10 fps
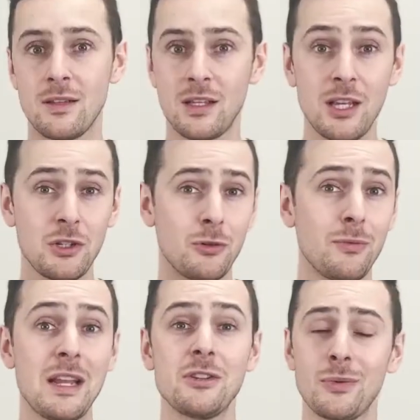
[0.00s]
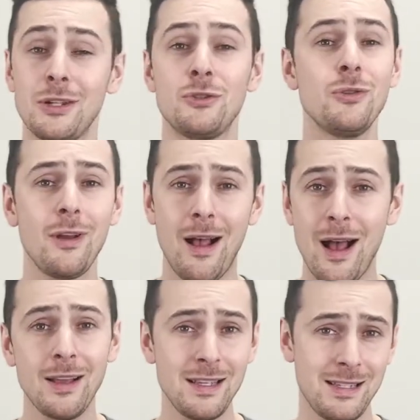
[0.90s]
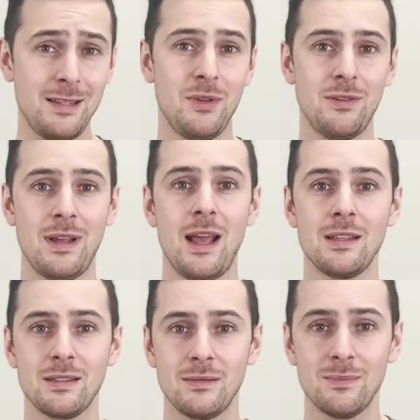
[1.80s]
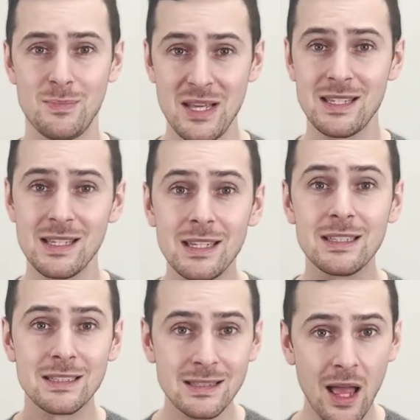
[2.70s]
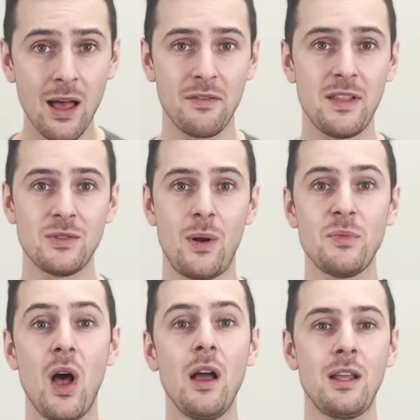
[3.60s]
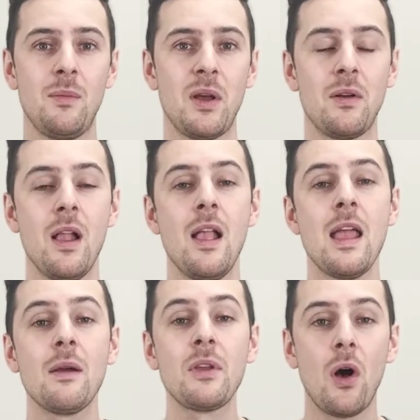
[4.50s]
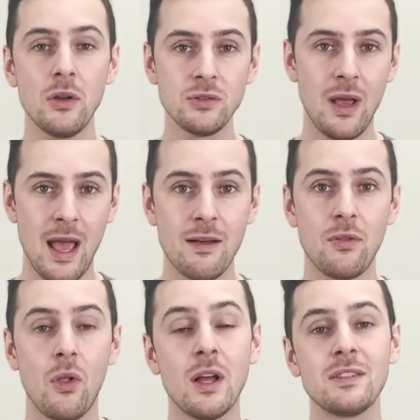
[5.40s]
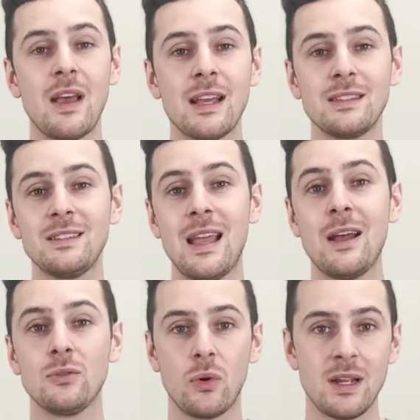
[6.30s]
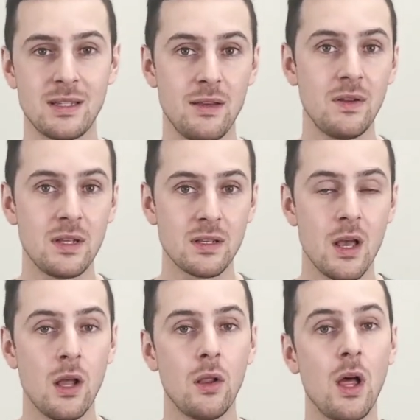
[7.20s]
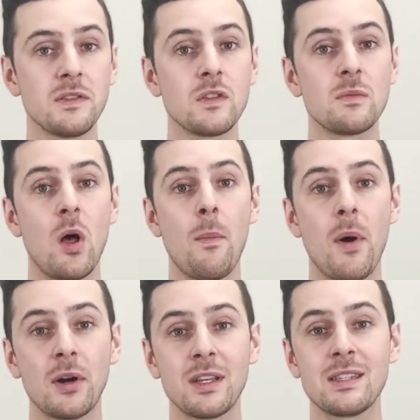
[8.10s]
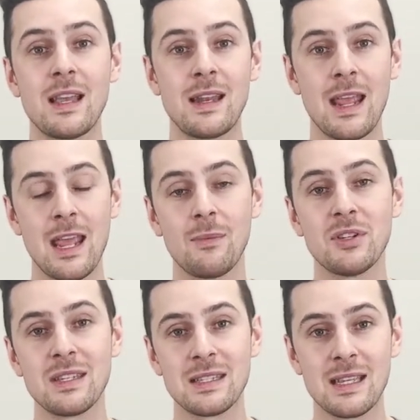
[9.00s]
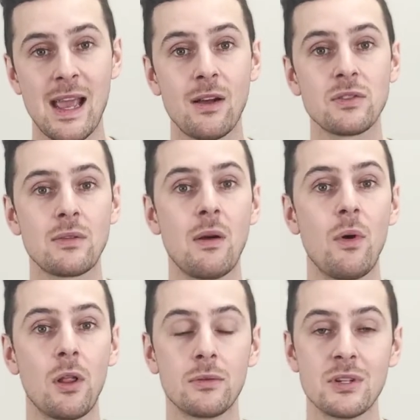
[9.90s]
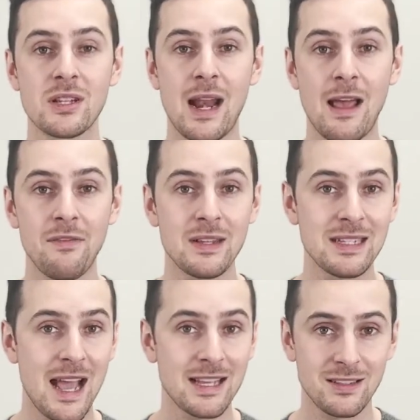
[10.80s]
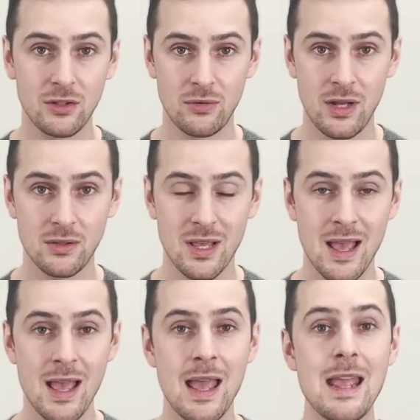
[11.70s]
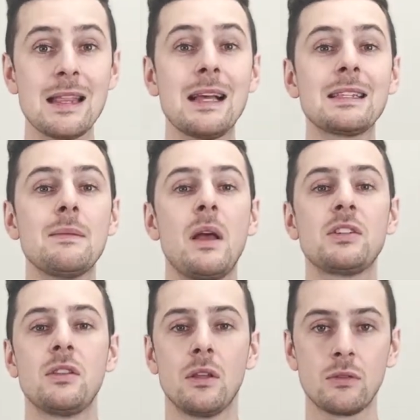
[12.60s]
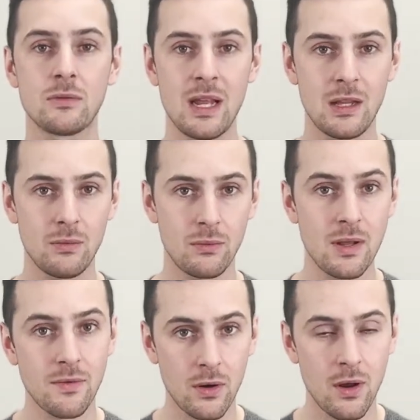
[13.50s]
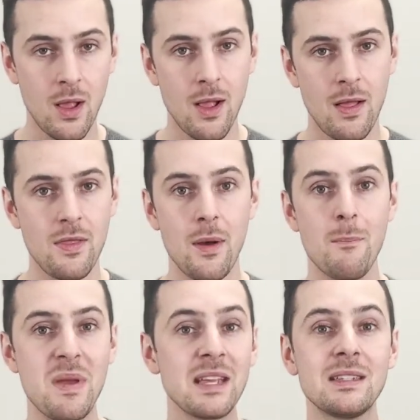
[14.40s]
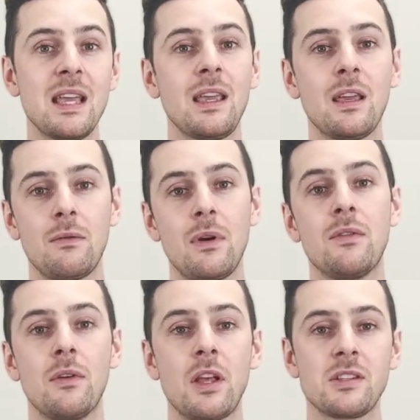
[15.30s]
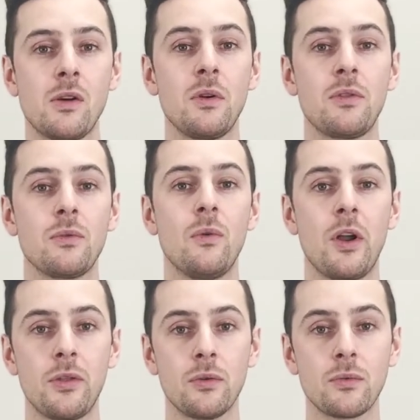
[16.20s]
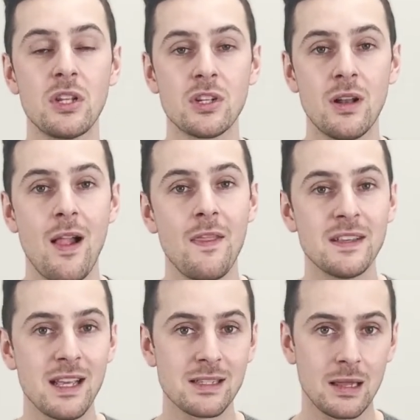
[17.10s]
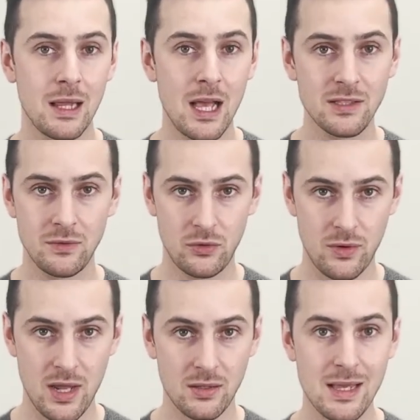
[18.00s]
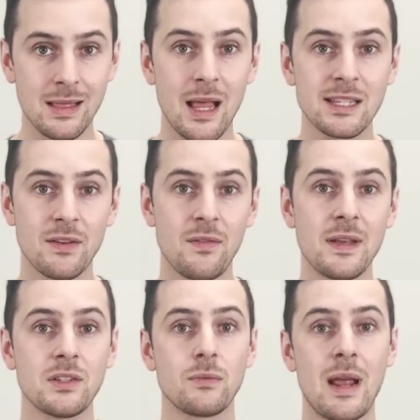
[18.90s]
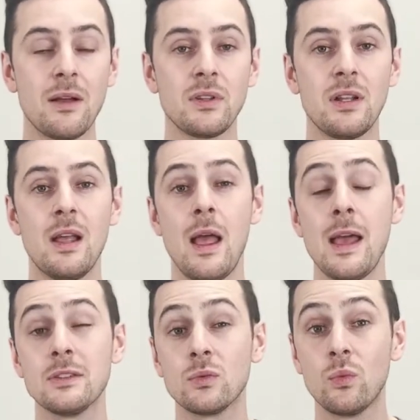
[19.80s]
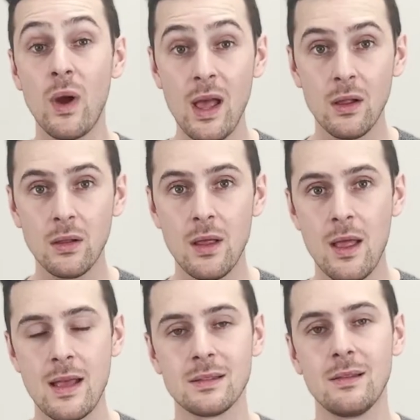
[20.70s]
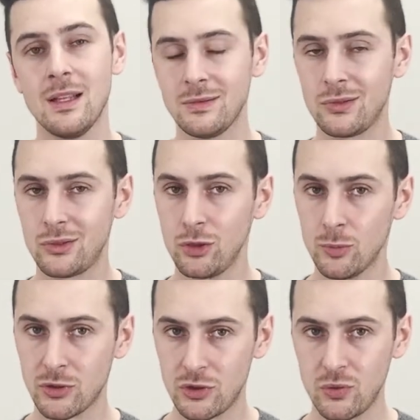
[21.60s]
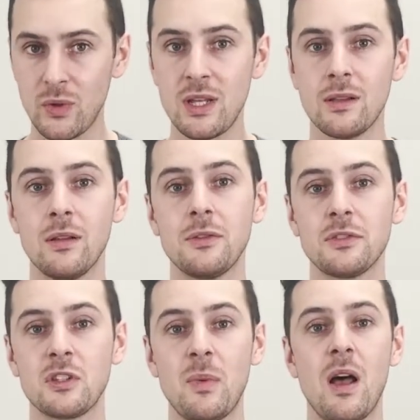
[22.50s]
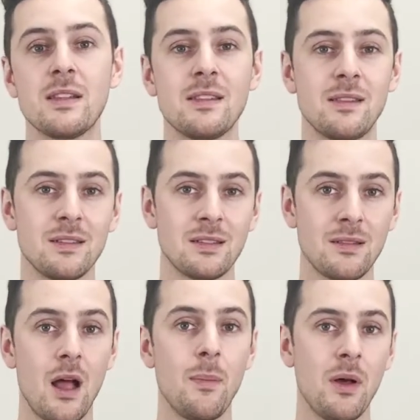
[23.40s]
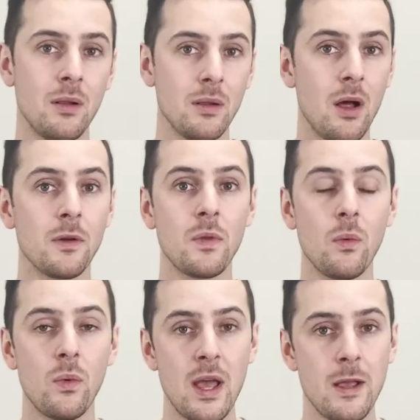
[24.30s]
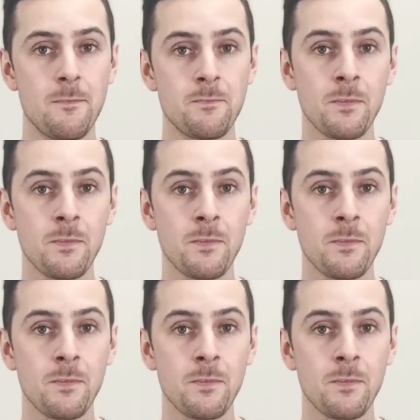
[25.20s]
the Kitchener Rangers, we got a junior hockey team here, guys big city stuff. That's what I'm talking about. And we also have lots of access to outdoor activities. Lots of small markets and hamlets and towns around Waterloo region that have fantastic trails. And not to mention the Grand River, the big ticket river that's going through Waterloo region. This has lots of trails and lots of events around it, as well as lots of super sweet little spots to stop along the way.